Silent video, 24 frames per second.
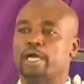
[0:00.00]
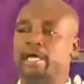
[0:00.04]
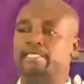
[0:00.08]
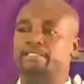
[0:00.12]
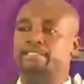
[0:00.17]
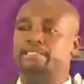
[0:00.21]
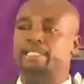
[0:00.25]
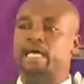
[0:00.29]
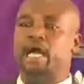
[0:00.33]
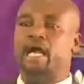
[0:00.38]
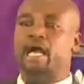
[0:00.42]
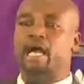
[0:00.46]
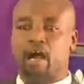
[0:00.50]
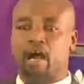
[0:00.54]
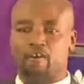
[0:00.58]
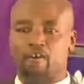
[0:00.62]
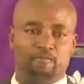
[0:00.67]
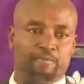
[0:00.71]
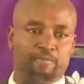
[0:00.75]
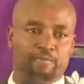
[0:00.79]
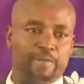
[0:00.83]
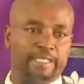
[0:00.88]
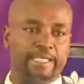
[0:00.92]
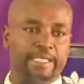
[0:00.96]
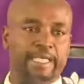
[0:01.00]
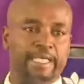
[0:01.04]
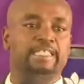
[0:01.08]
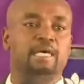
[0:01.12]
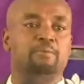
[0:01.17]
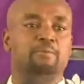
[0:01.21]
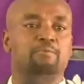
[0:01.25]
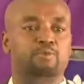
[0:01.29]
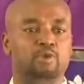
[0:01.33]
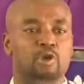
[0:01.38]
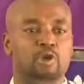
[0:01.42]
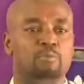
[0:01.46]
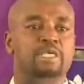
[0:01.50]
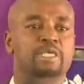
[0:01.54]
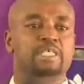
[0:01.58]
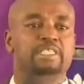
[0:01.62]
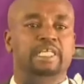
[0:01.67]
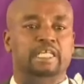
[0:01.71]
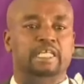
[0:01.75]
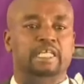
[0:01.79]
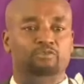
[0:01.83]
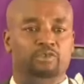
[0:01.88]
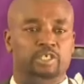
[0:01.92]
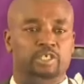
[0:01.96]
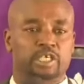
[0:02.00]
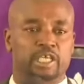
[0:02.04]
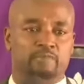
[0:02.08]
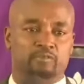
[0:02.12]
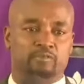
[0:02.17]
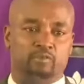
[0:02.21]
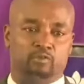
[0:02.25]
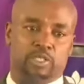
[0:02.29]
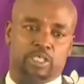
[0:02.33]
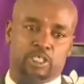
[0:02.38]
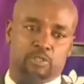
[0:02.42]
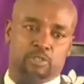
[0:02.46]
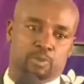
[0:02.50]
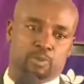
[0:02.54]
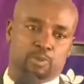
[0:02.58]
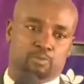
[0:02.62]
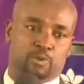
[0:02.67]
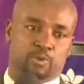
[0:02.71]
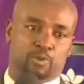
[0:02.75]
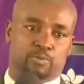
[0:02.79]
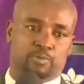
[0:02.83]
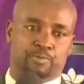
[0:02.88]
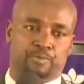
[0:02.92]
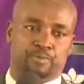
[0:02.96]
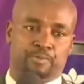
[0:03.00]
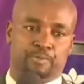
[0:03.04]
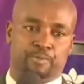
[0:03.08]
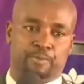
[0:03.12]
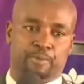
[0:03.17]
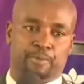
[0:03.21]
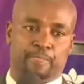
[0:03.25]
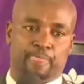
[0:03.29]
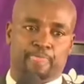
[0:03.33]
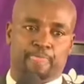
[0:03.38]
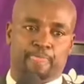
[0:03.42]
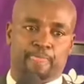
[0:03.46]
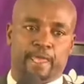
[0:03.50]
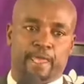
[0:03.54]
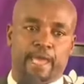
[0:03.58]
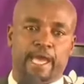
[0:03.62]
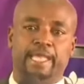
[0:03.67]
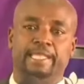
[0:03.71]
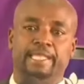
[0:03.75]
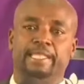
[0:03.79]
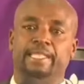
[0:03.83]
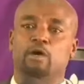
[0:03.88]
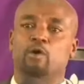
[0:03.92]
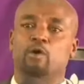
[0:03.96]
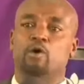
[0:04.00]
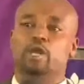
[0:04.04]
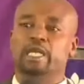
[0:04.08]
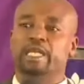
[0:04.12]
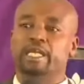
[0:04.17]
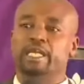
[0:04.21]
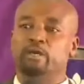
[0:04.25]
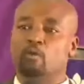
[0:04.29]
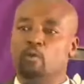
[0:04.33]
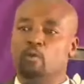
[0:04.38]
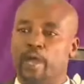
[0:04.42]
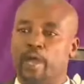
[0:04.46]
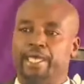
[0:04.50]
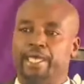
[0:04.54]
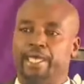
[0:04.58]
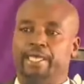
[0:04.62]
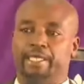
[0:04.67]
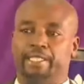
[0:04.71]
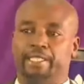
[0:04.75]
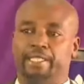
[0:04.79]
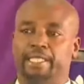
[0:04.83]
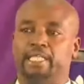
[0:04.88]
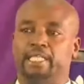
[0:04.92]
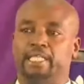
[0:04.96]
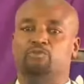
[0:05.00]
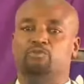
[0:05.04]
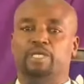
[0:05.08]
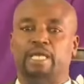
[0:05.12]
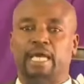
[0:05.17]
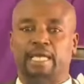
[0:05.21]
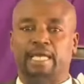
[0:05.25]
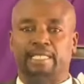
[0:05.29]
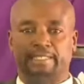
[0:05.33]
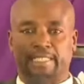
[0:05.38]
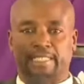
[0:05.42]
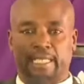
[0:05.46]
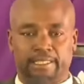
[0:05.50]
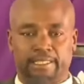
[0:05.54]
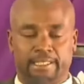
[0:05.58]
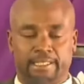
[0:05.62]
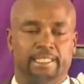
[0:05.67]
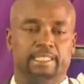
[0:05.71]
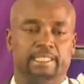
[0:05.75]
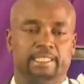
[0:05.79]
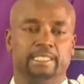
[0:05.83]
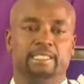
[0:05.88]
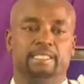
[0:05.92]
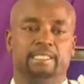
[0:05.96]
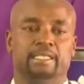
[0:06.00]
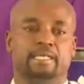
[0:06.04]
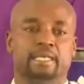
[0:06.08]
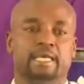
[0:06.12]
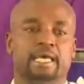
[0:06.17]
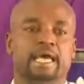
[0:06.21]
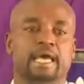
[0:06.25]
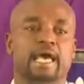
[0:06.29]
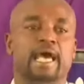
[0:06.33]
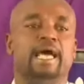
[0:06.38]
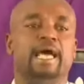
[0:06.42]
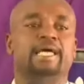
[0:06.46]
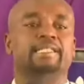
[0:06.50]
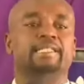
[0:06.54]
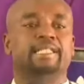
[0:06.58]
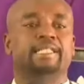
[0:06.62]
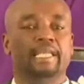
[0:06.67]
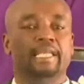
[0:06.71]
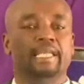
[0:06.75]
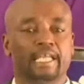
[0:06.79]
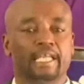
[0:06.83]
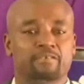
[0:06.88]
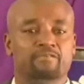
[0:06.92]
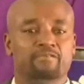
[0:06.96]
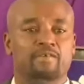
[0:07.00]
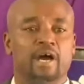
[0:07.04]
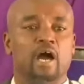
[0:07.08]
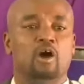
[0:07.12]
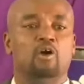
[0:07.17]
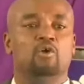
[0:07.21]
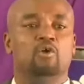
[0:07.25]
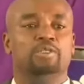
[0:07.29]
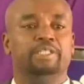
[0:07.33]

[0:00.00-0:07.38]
Kwanza government. There is a promise that we gave to these people. And the only way that we can succeed and deliver